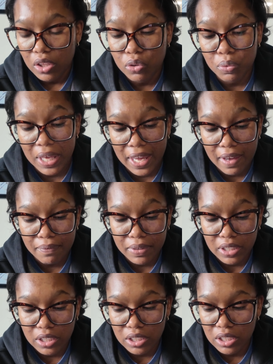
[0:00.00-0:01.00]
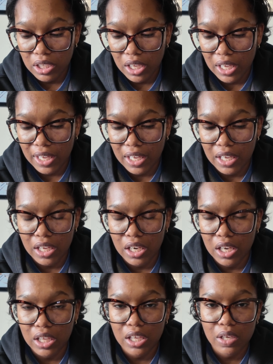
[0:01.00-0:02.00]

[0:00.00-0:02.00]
Canva, and